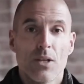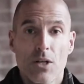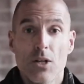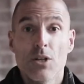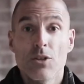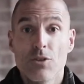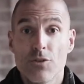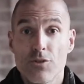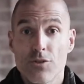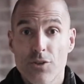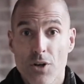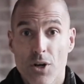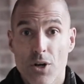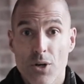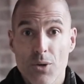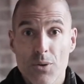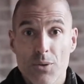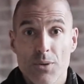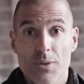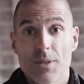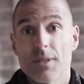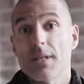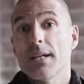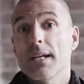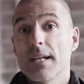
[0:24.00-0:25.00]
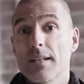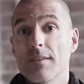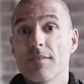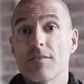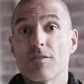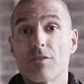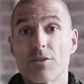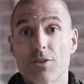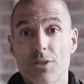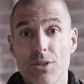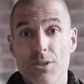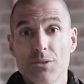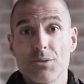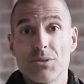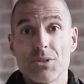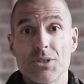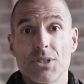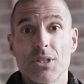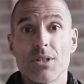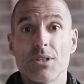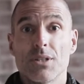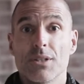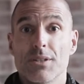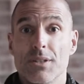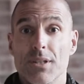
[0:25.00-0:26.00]
So, it's
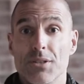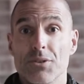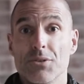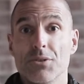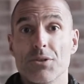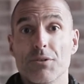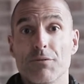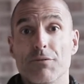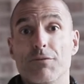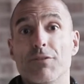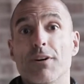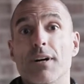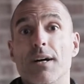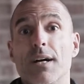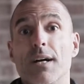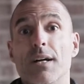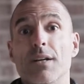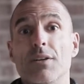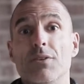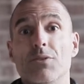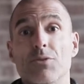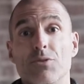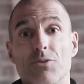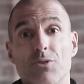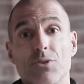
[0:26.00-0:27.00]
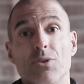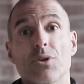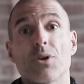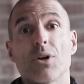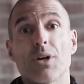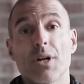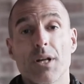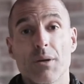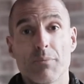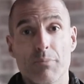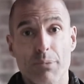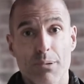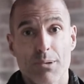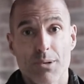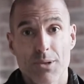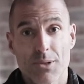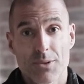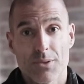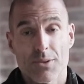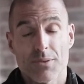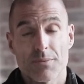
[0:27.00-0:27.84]
crucial that you define your starting point.